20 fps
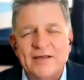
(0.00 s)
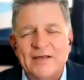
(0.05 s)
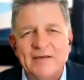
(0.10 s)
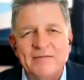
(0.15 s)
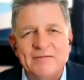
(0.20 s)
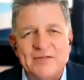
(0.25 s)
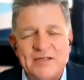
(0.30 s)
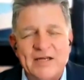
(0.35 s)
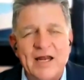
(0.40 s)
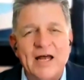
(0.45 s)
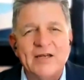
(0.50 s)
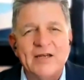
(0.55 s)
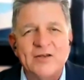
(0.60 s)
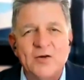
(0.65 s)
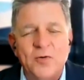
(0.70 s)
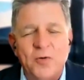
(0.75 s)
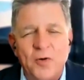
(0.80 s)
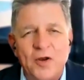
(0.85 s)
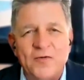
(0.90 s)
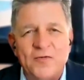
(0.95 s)
gives an
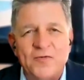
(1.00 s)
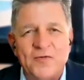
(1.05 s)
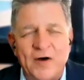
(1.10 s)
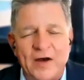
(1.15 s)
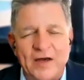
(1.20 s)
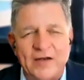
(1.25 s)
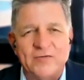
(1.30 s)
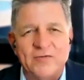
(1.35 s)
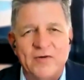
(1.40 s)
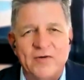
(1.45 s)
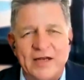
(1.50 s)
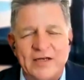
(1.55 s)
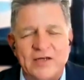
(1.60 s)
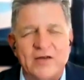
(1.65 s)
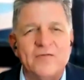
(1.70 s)
unqualified right,